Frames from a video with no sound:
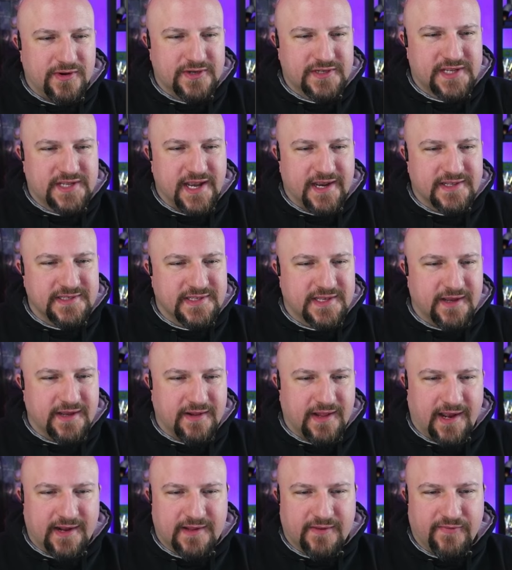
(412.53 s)
Her second
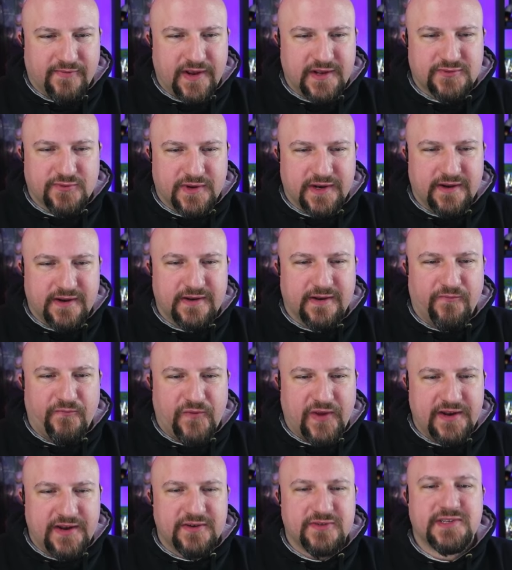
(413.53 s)
skill activates when a
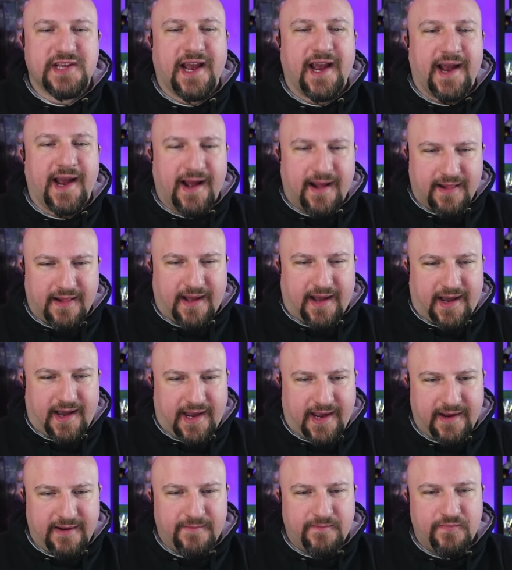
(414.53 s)
defender's
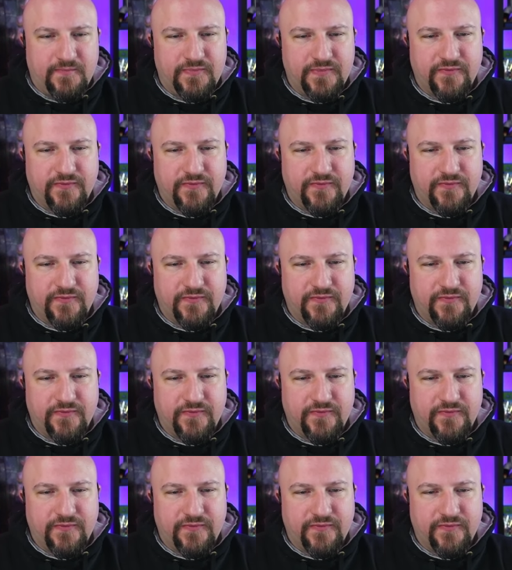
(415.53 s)
ally